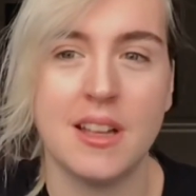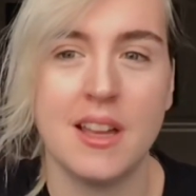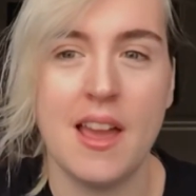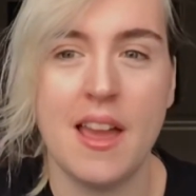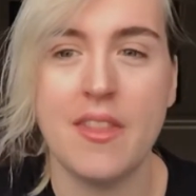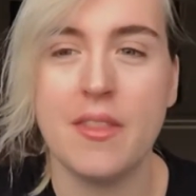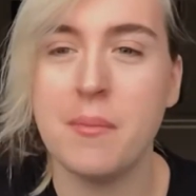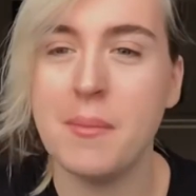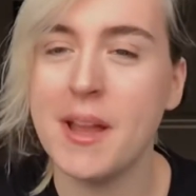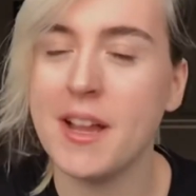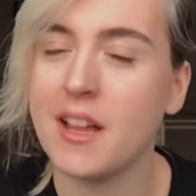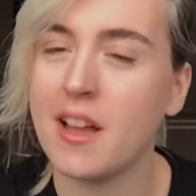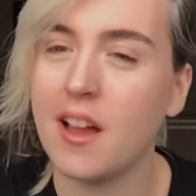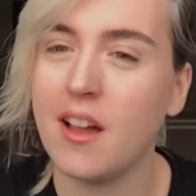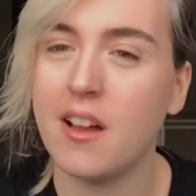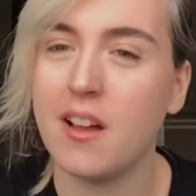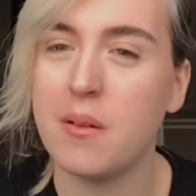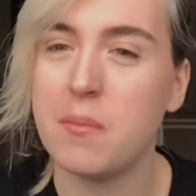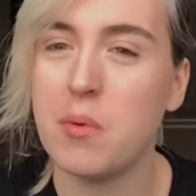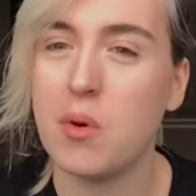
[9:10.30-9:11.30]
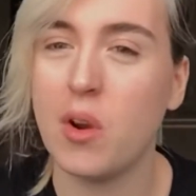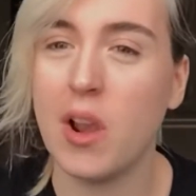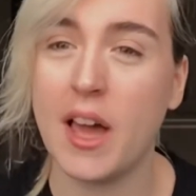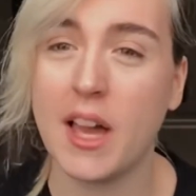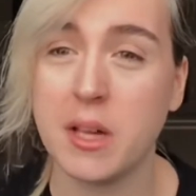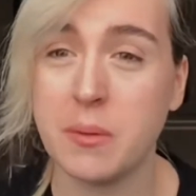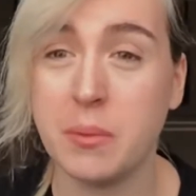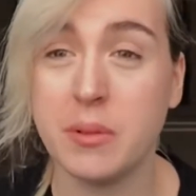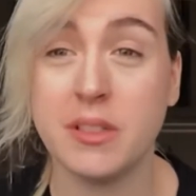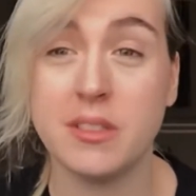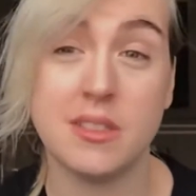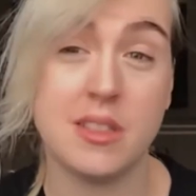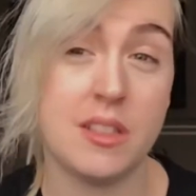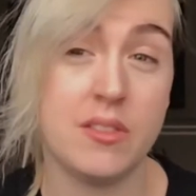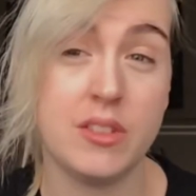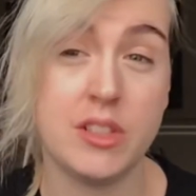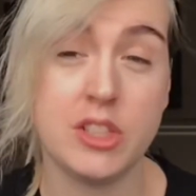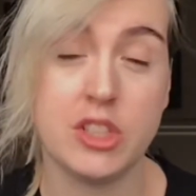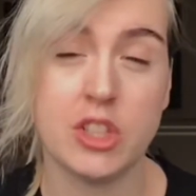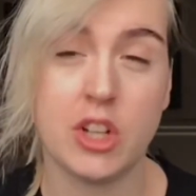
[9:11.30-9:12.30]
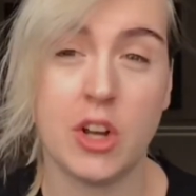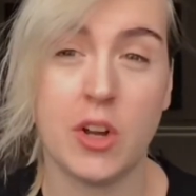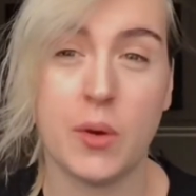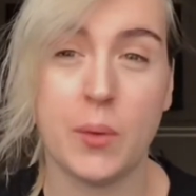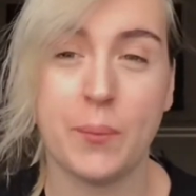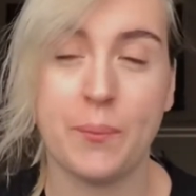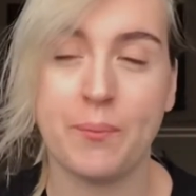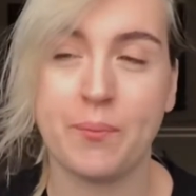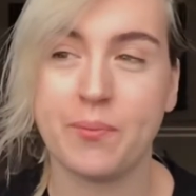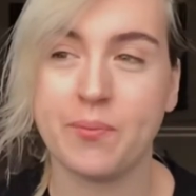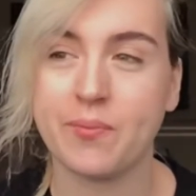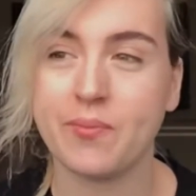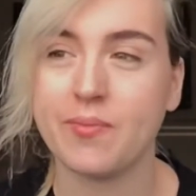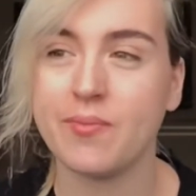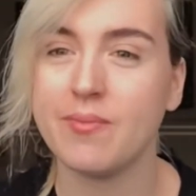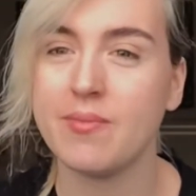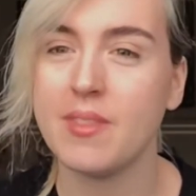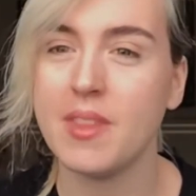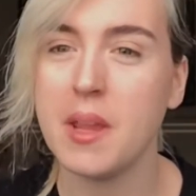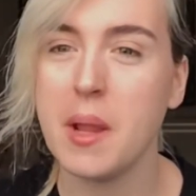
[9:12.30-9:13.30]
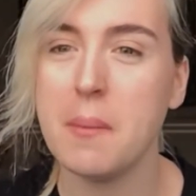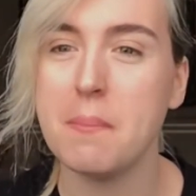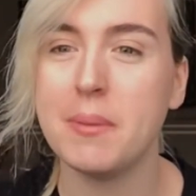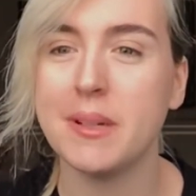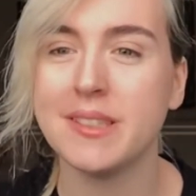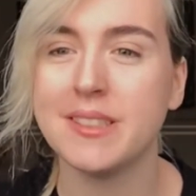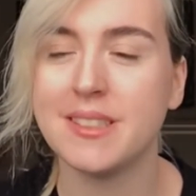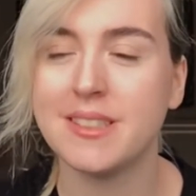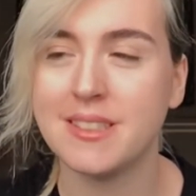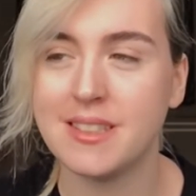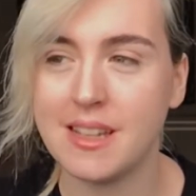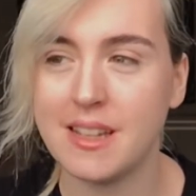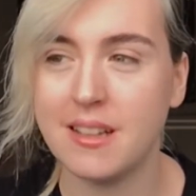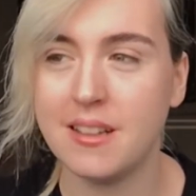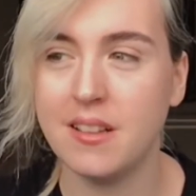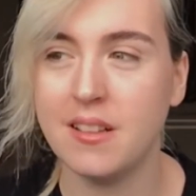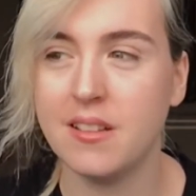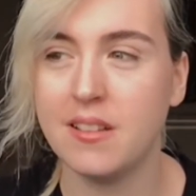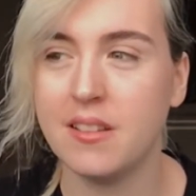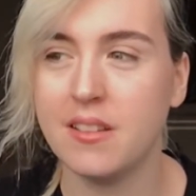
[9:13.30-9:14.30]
they make her more likeable in TV show, but still,